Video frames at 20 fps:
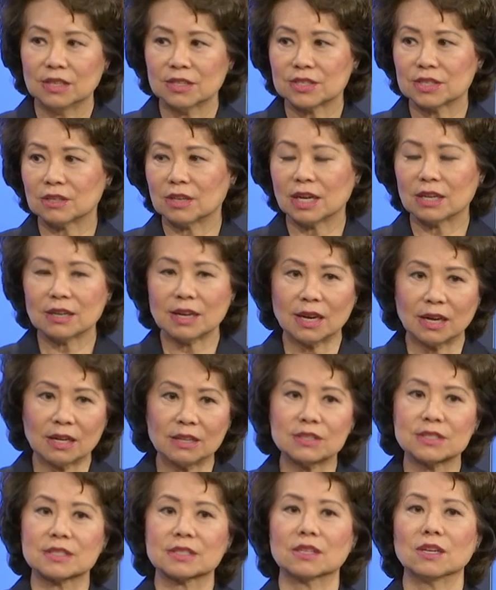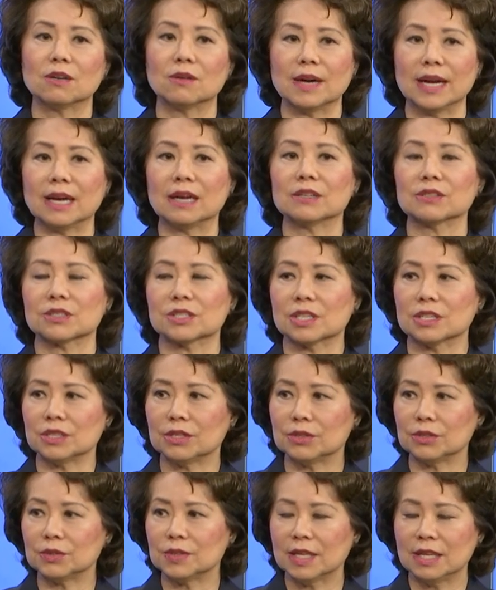So our hearts go out
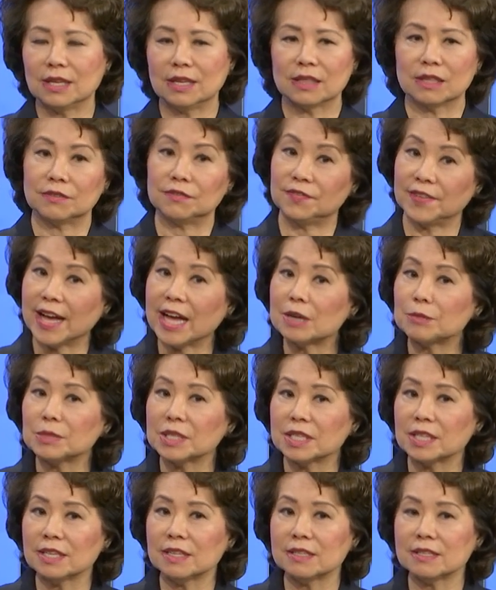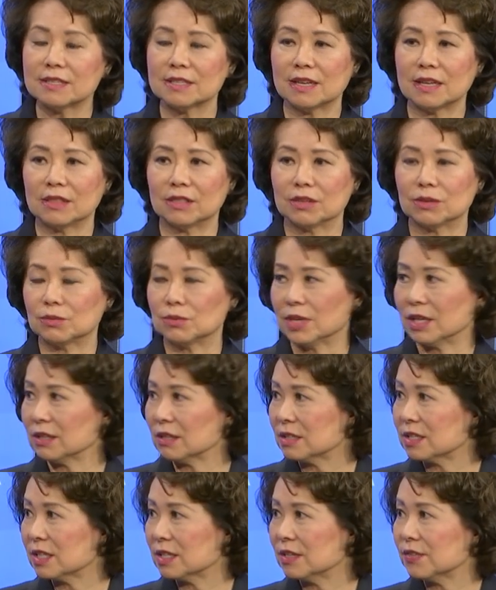to the families and the
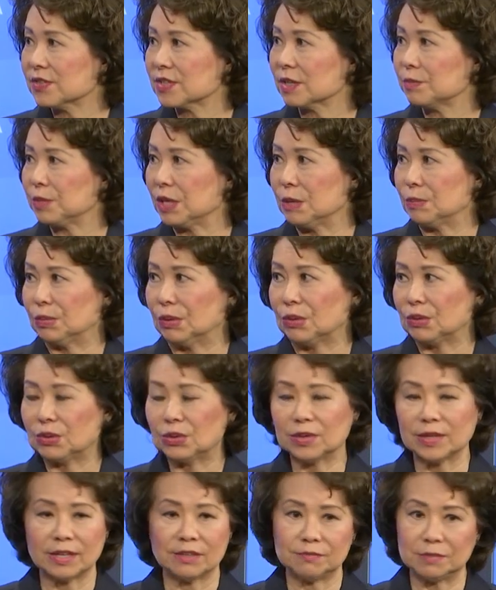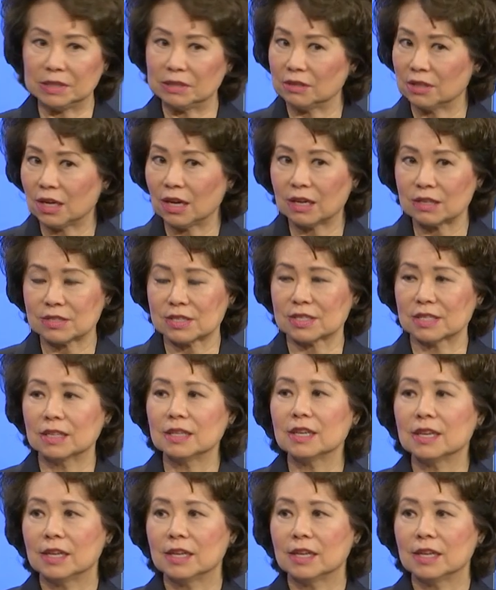relatives of people who have been lost.